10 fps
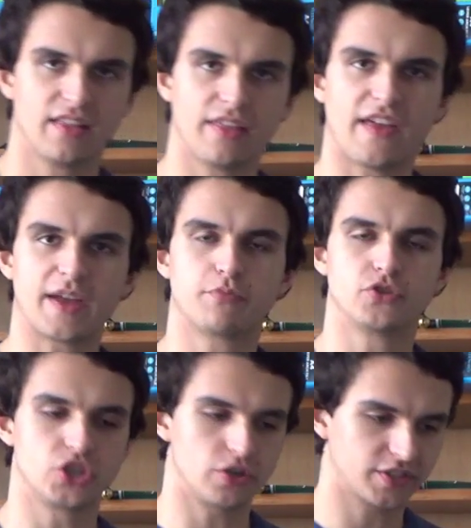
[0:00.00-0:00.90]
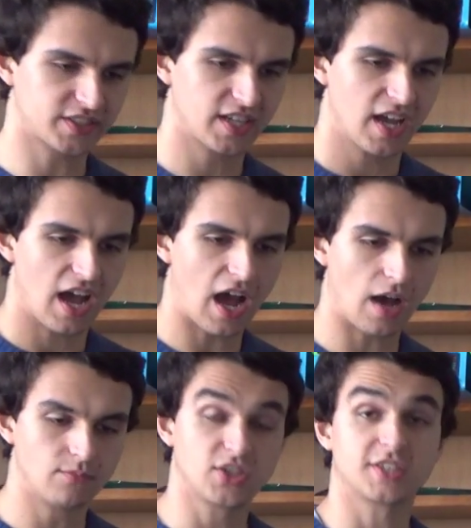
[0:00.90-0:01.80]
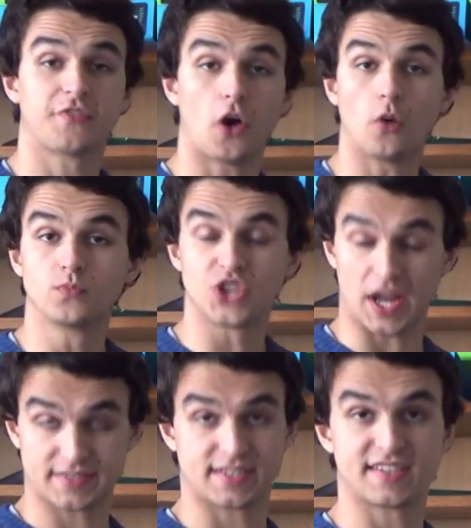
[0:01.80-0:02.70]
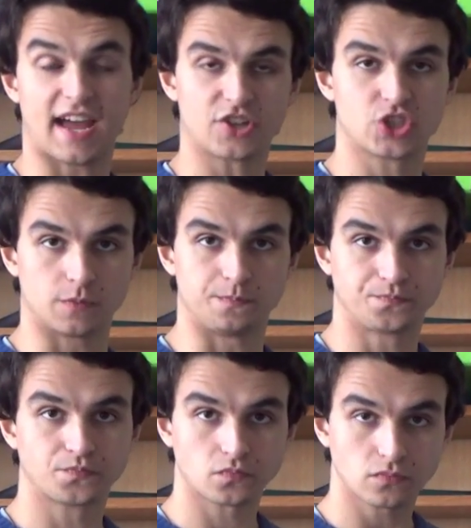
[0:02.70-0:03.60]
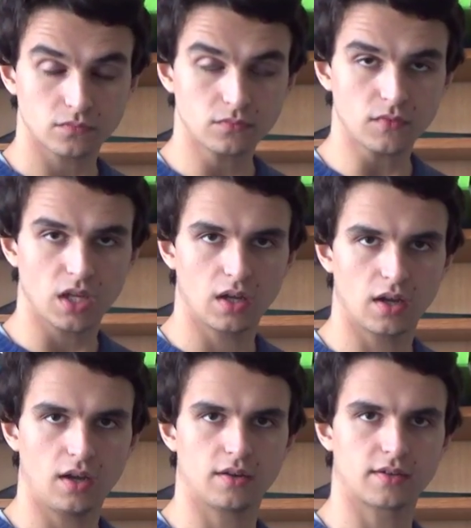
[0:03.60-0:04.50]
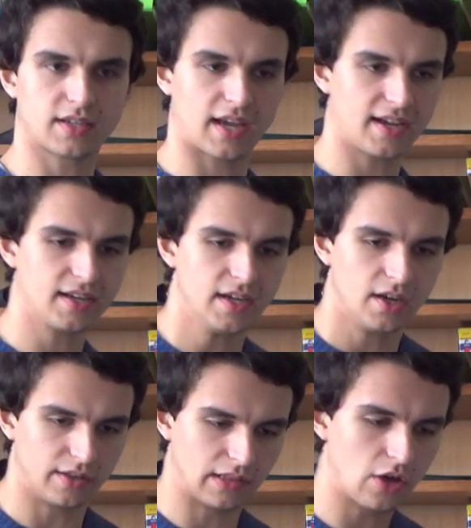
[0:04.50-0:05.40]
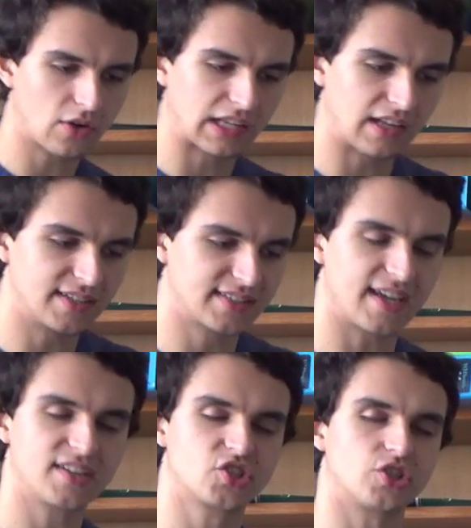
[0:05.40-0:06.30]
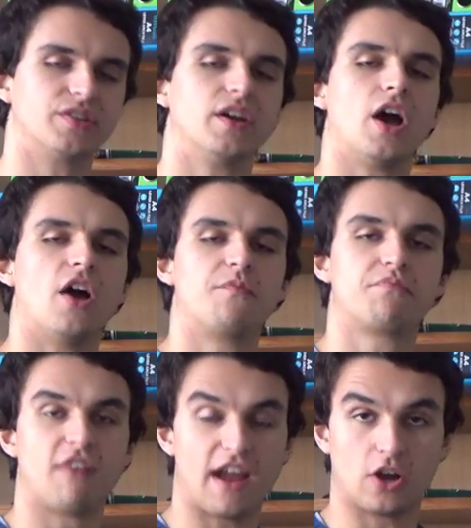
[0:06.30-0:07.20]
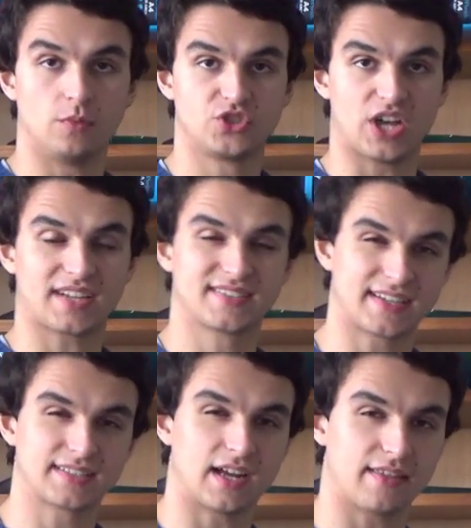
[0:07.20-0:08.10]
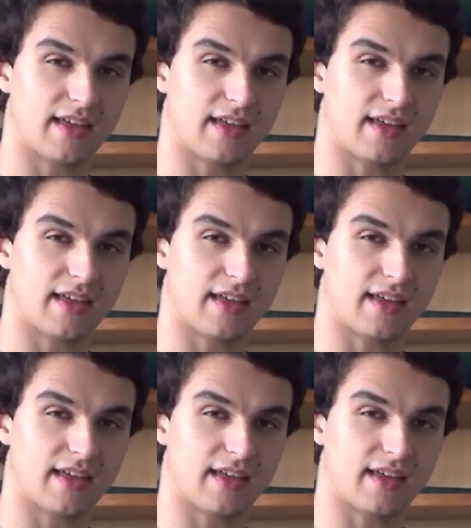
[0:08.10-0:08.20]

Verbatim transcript: that they produce um, just for object detection. Okay, and localization of prey objects, things like